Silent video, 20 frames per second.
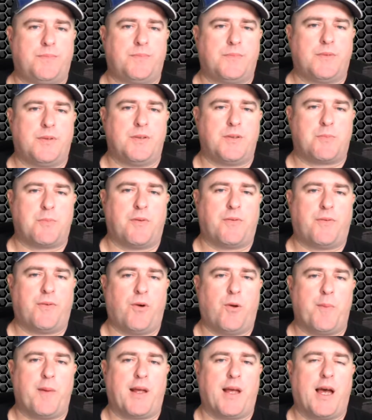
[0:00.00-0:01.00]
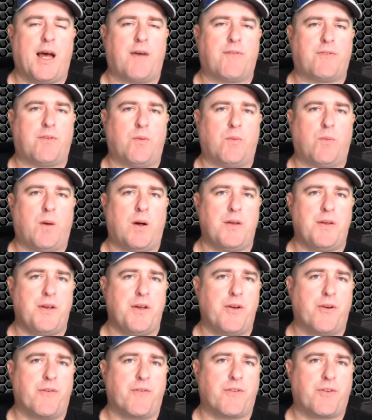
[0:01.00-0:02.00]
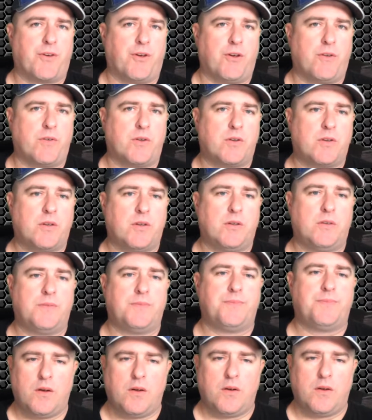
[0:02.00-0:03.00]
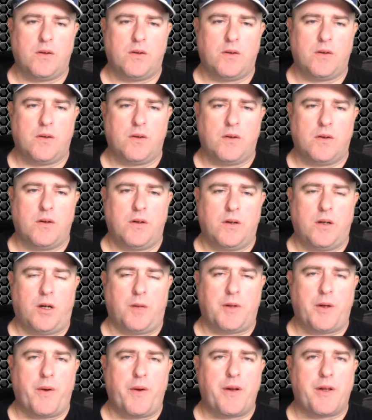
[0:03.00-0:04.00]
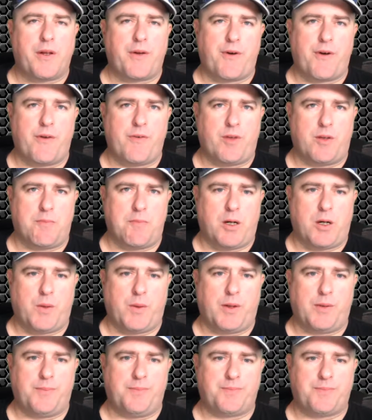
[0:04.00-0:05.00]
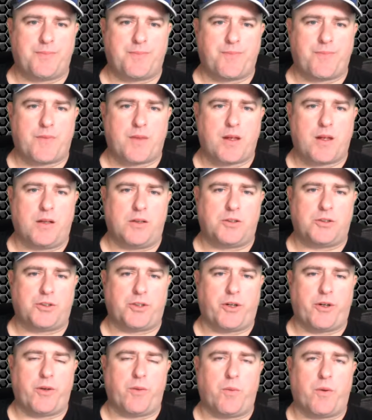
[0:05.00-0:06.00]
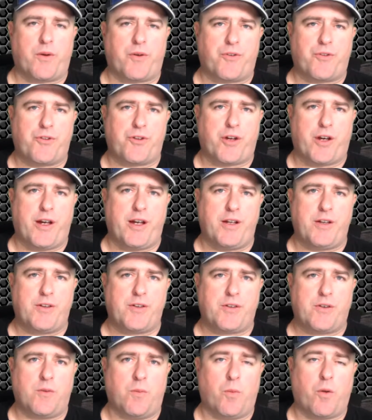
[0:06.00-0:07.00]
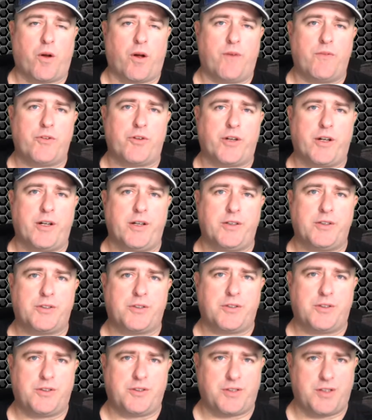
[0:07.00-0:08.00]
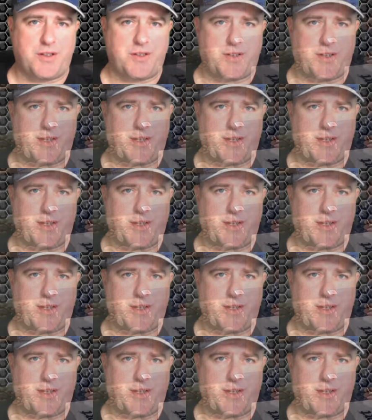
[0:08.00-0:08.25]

is performing after 1 year of service. I'm going to go over the mower and show you what has changed and what I've changed since the